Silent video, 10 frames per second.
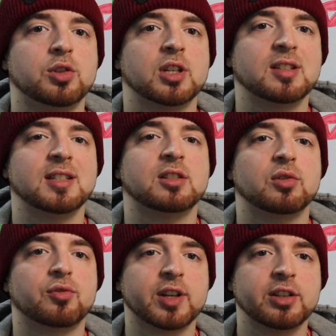just need
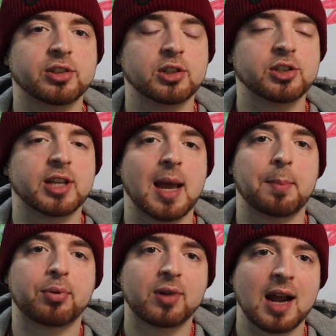to research
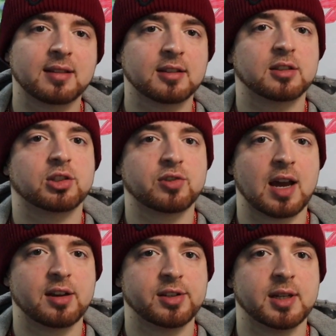and practice the
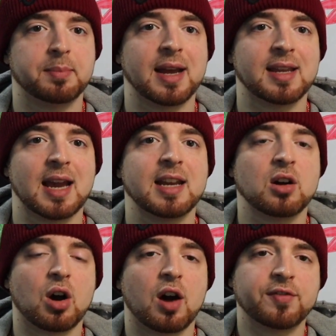strategy by getting
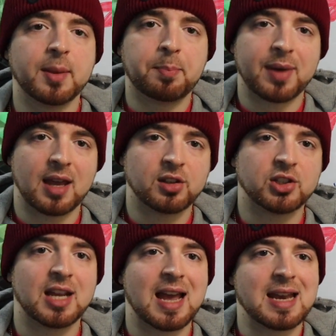off the
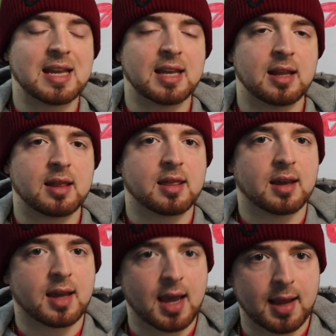bench and in the
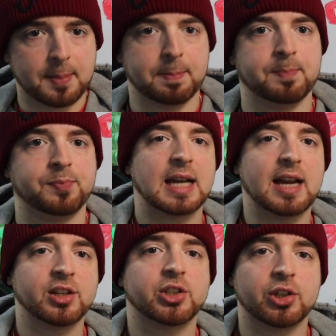game. I
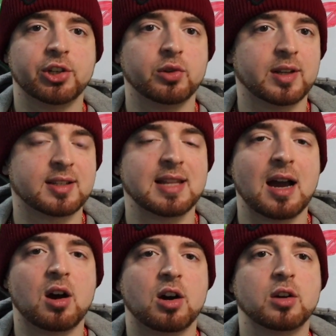assure you, it's
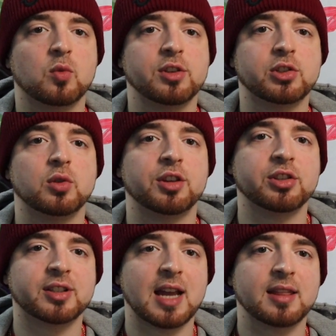not hard once you
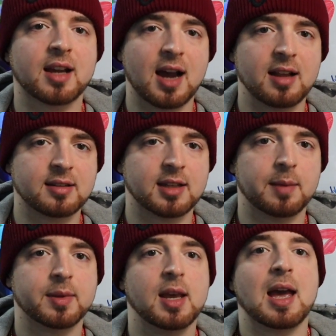understand the
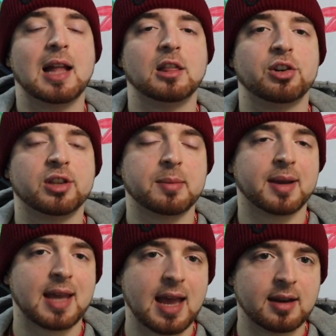concept and learn the
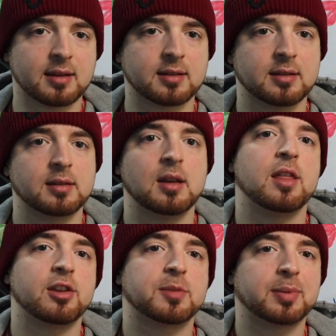mechanics.
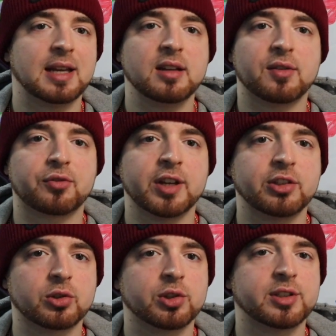There's plenty of
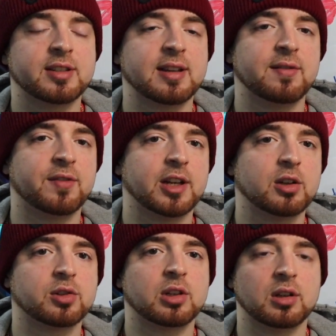resources and
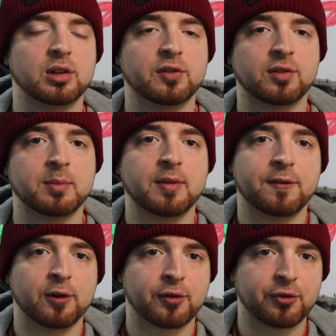videos to learn from
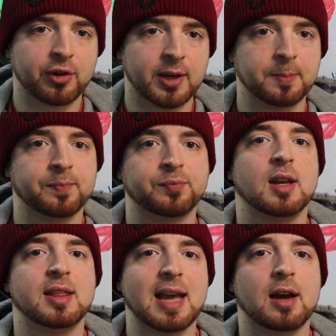for free.
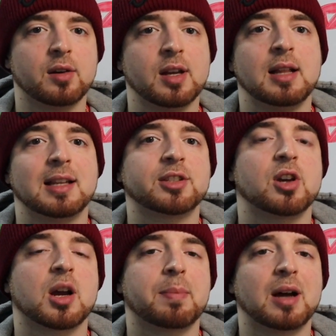Now, let's
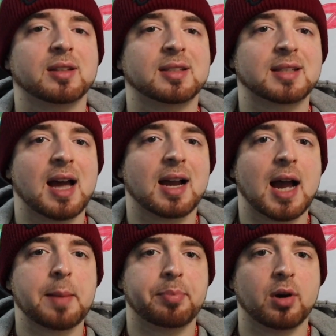talk about the stock
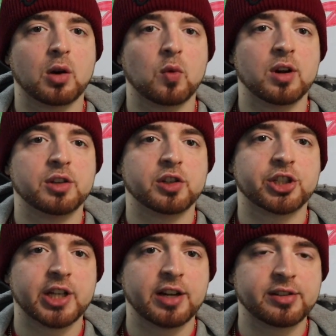I bought 100
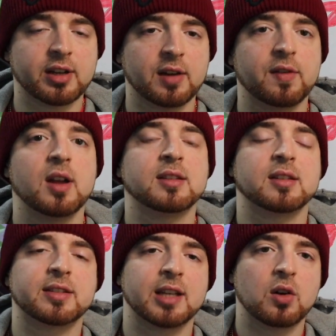shares of to
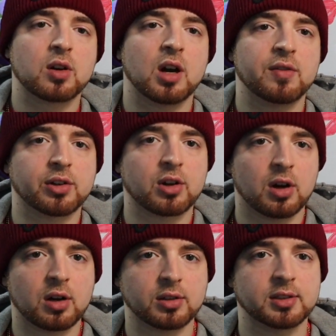sell covered
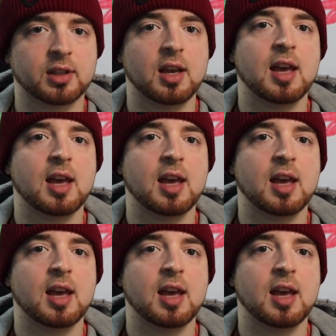calls.